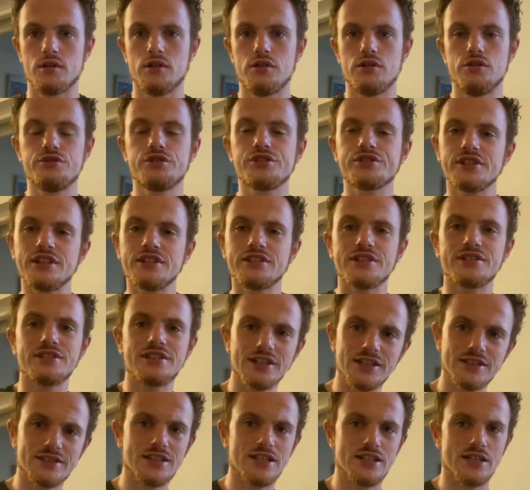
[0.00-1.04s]
You just need to
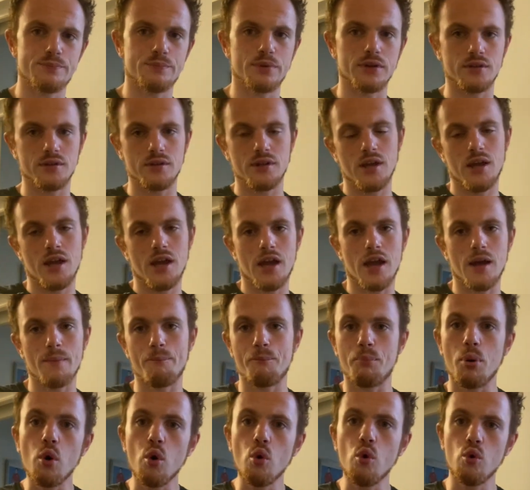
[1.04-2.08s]
dig deep and
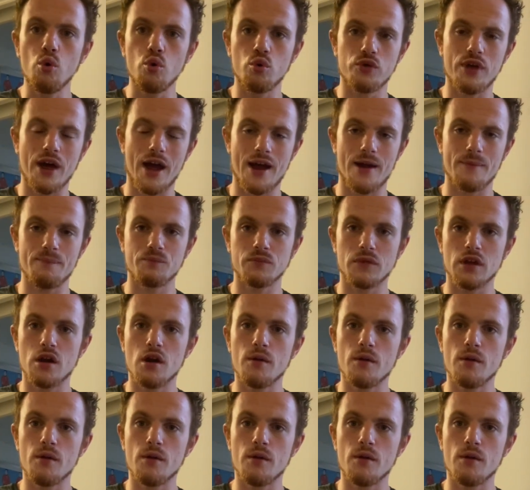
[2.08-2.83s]
pull that